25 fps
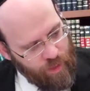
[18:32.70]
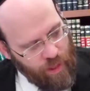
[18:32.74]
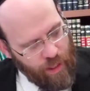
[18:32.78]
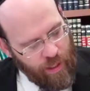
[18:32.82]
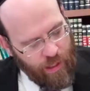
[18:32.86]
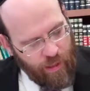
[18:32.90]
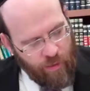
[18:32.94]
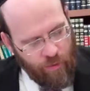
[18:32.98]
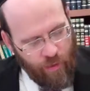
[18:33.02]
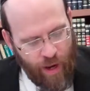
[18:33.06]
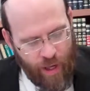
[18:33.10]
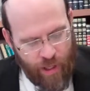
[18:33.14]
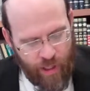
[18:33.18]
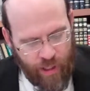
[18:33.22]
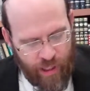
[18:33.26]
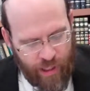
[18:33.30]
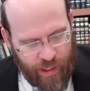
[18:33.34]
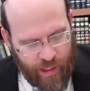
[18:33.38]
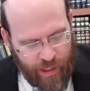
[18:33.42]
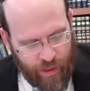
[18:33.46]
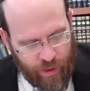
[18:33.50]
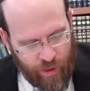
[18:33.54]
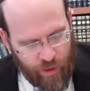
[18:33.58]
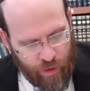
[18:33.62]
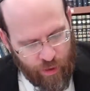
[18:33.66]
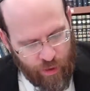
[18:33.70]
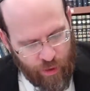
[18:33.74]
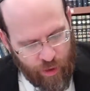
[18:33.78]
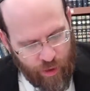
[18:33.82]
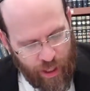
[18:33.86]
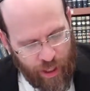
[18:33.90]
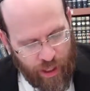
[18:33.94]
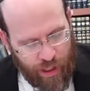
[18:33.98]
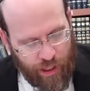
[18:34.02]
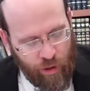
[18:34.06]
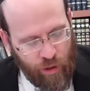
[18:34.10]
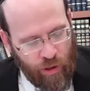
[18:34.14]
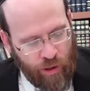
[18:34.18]
So Rashi to
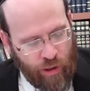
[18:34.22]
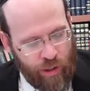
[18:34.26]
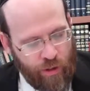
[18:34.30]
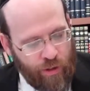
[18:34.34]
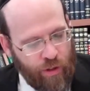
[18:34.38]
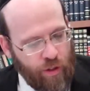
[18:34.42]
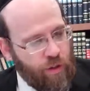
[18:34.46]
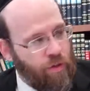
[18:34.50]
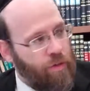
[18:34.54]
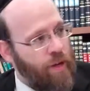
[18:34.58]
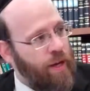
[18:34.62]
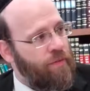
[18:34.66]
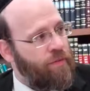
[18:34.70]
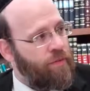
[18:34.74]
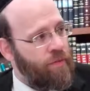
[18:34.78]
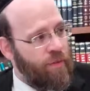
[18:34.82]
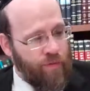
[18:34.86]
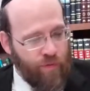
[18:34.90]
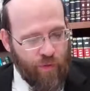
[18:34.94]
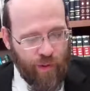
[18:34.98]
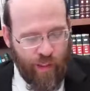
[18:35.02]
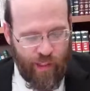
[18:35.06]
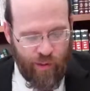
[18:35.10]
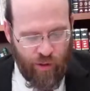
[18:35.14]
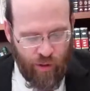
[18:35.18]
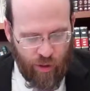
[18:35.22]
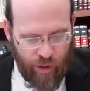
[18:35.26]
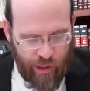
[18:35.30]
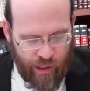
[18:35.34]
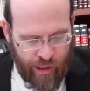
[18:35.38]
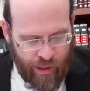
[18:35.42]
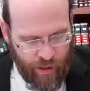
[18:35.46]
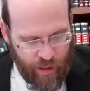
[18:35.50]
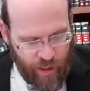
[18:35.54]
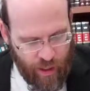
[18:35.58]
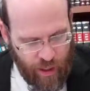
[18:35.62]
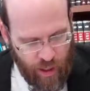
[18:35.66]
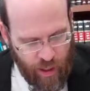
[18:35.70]
laznosa, to create for
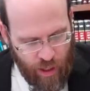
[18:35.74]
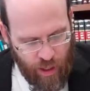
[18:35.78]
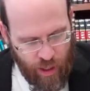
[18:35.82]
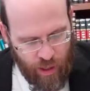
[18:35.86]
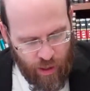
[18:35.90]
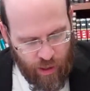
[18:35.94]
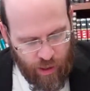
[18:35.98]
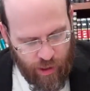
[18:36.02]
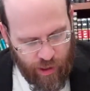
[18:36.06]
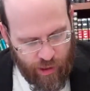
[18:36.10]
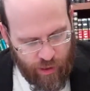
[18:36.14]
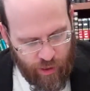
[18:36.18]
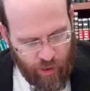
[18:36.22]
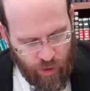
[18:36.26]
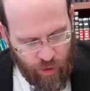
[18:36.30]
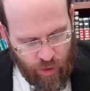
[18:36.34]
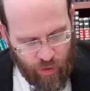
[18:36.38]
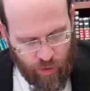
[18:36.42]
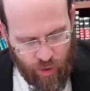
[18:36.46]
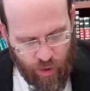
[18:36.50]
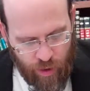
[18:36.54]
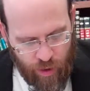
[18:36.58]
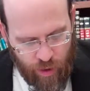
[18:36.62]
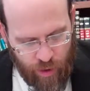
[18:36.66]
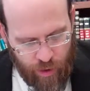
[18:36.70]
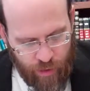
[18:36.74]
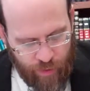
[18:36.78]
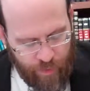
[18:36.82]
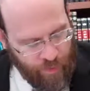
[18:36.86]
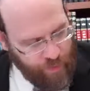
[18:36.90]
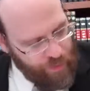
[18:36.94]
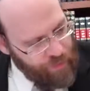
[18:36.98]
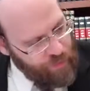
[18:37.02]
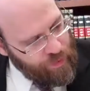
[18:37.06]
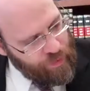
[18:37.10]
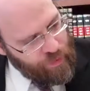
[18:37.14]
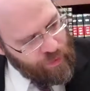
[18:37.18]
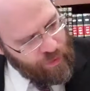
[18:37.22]
vaznus.
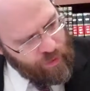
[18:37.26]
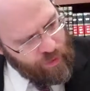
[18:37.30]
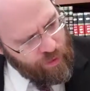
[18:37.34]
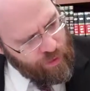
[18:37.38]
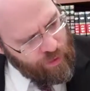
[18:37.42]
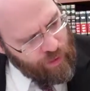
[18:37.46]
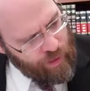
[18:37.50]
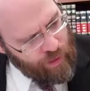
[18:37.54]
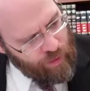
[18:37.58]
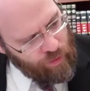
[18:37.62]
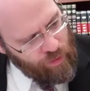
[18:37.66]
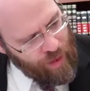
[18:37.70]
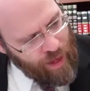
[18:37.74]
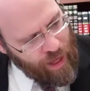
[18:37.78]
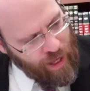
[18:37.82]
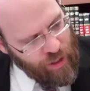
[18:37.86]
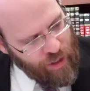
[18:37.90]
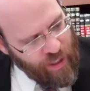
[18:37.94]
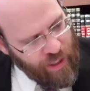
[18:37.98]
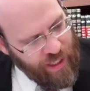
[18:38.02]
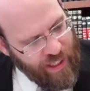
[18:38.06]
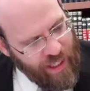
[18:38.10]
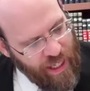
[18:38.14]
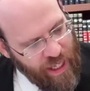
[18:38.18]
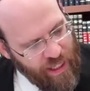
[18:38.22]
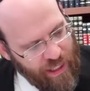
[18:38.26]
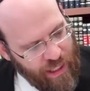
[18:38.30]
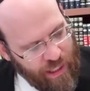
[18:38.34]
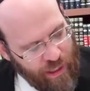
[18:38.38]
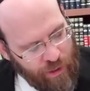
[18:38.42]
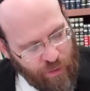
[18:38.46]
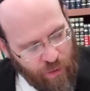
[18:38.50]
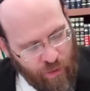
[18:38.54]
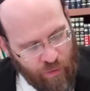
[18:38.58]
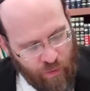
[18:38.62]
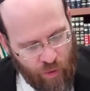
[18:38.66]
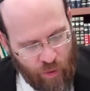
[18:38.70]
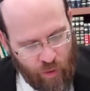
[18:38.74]
So Rashi says this
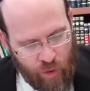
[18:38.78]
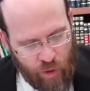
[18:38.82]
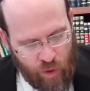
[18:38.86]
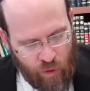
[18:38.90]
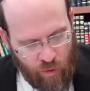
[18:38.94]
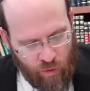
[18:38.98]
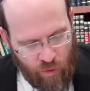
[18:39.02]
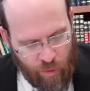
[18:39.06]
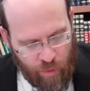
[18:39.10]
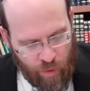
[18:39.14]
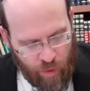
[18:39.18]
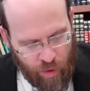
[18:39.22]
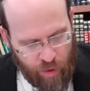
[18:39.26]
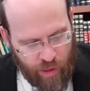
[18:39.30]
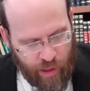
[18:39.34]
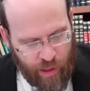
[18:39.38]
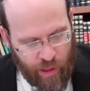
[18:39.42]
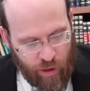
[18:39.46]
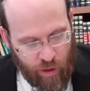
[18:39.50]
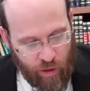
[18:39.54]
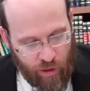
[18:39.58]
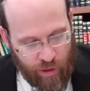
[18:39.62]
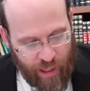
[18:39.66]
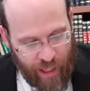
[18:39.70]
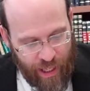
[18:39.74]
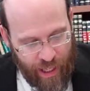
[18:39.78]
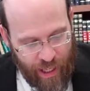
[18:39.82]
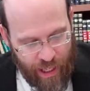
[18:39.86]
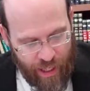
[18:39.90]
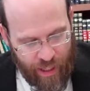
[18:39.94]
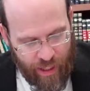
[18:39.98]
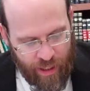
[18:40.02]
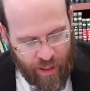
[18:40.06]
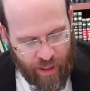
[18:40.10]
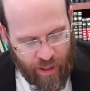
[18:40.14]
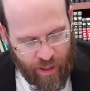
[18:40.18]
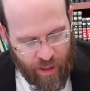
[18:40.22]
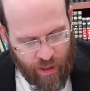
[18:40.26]
is referring to if a person goes
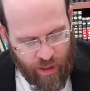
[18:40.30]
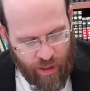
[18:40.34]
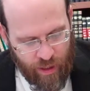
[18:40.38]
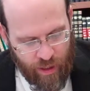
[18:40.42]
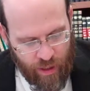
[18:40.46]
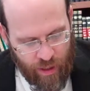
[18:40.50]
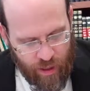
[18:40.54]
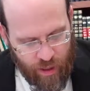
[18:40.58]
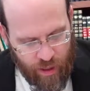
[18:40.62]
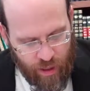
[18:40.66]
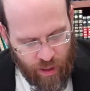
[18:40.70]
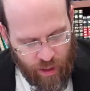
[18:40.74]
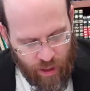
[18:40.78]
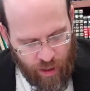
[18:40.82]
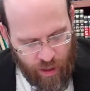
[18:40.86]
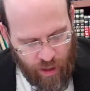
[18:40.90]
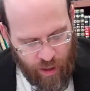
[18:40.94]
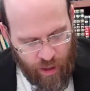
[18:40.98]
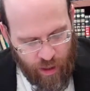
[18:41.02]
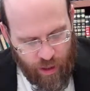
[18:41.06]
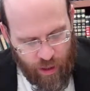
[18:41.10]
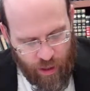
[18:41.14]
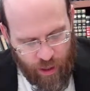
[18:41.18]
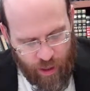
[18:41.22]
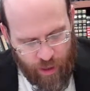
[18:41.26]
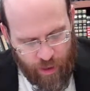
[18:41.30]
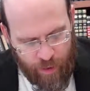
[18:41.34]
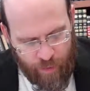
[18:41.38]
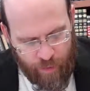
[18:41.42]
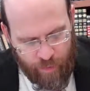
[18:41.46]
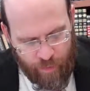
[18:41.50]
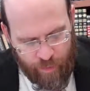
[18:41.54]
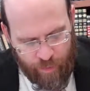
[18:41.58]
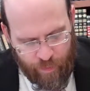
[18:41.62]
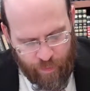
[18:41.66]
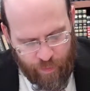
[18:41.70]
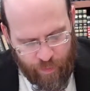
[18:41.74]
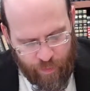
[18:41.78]
ahead and